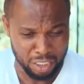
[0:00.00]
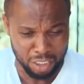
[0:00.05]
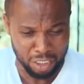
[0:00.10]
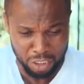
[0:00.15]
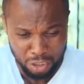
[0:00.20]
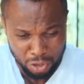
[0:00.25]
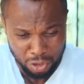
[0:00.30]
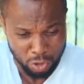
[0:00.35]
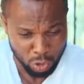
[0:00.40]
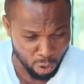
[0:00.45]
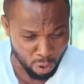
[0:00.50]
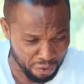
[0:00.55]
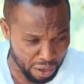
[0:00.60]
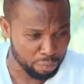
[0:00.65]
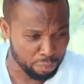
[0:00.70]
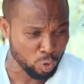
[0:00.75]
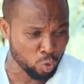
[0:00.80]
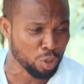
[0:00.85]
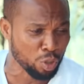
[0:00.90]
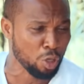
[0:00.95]
it's
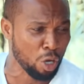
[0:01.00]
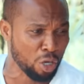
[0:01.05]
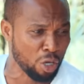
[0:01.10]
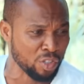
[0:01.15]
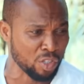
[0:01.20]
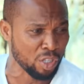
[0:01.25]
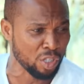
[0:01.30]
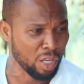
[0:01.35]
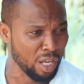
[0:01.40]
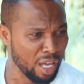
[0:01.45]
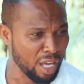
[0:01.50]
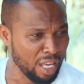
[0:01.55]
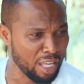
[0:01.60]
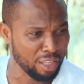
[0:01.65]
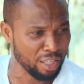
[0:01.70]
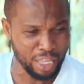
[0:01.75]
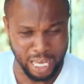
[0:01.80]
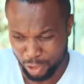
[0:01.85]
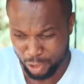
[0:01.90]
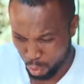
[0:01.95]
over between us.
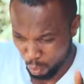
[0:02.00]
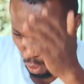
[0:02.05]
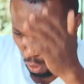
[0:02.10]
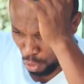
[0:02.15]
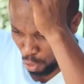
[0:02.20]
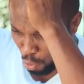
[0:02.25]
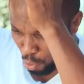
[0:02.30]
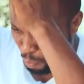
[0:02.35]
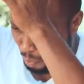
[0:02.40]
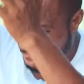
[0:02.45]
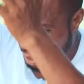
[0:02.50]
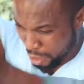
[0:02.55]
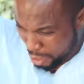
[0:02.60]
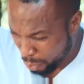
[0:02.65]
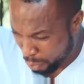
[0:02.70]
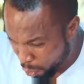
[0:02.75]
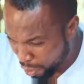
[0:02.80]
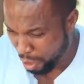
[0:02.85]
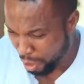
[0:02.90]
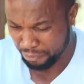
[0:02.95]
That she wants to be
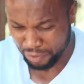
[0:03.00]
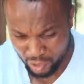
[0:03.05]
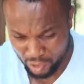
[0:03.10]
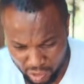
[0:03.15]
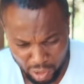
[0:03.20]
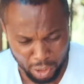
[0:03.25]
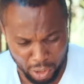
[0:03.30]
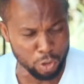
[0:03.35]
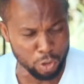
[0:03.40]
the queen of this